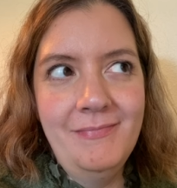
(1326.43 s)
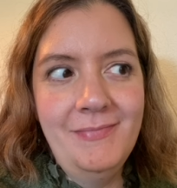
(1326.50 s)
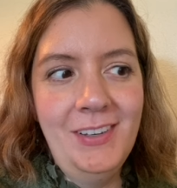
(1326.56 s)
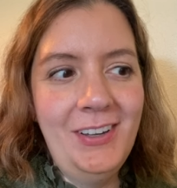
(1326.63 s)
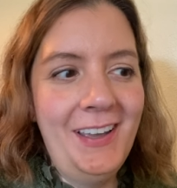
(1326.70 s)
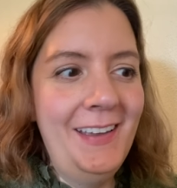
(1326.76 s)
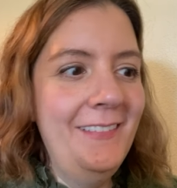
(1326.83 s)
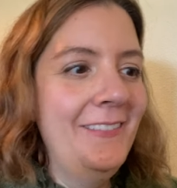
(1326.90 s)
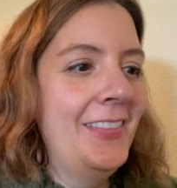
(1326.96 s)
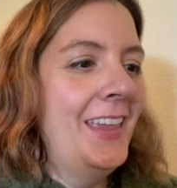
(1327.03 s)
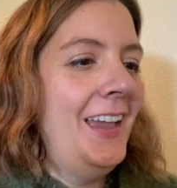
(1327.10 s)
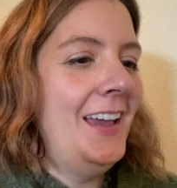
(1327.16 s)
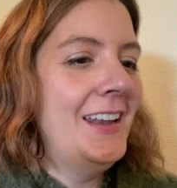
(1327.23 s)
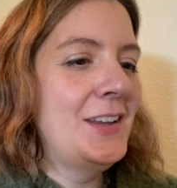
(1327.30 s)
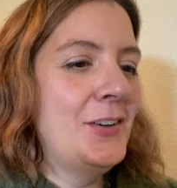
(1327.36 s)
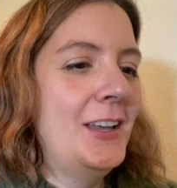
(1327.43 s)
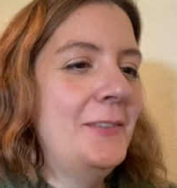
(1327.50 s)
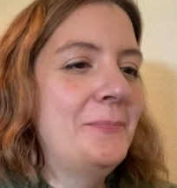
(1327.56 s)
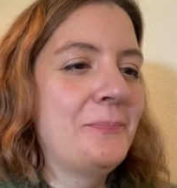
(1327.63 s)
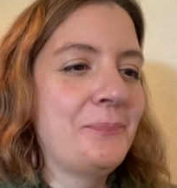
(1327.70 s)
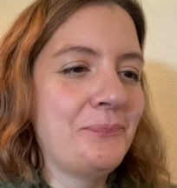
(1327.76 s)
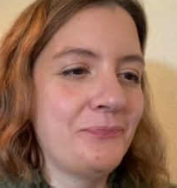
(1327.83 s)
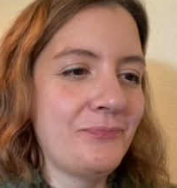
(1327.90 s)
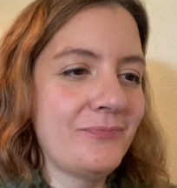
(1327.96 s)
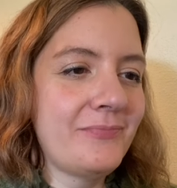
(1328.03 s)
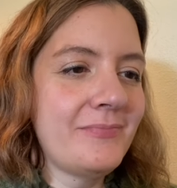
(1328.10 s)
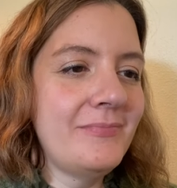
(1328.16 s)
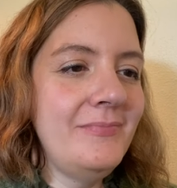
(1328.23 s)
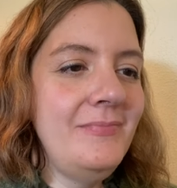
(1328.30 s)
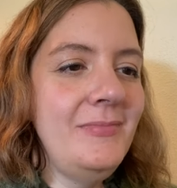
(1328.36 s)
Okay, anyway,
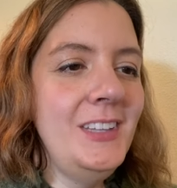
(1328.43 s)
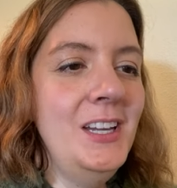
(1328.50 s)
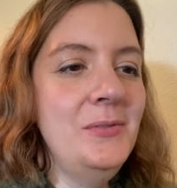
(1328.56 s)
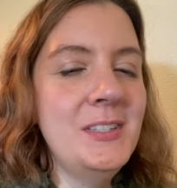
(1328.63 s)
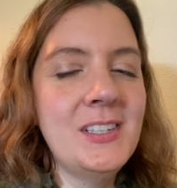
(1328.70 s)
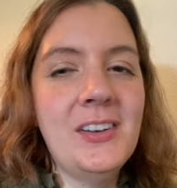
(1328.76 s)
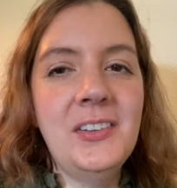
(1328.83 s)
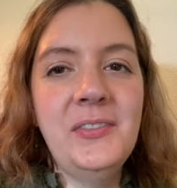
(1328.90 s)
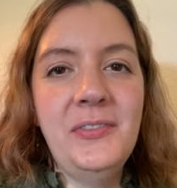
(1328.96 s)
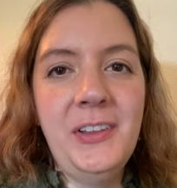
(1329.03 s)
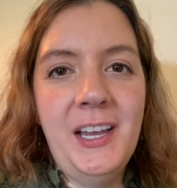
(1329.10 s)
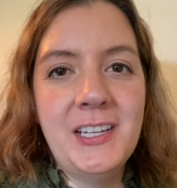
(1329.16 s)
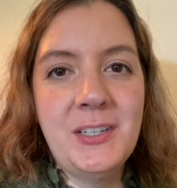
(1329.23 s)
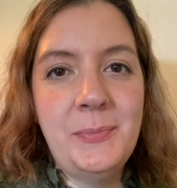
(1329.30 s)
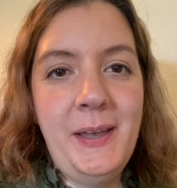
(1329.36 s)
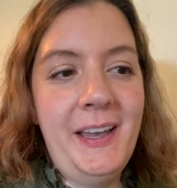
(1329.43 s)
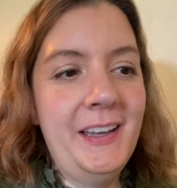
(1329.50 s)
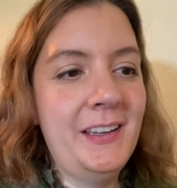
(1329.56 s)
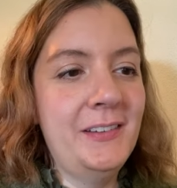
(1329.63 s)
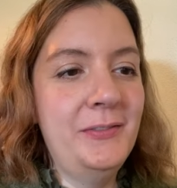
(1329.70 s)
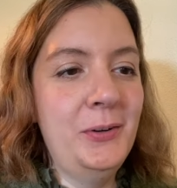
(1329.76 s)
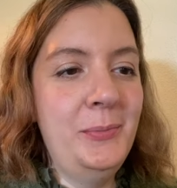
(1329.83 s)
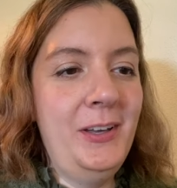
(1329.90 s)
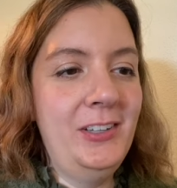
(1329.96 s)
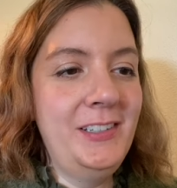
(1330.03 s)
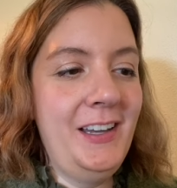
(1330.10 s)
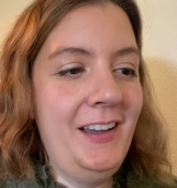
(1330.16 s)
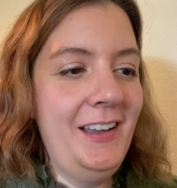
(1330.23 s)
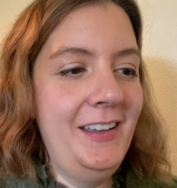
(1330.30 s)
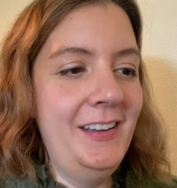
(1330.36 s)
it's called Flashback,
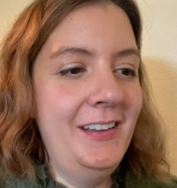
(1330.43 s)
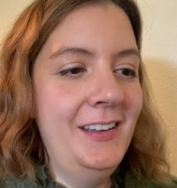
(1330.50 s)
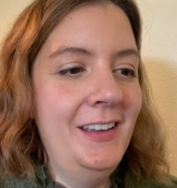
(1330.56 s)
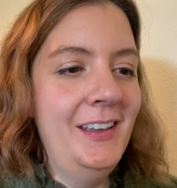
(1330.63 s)
Formaldehyde.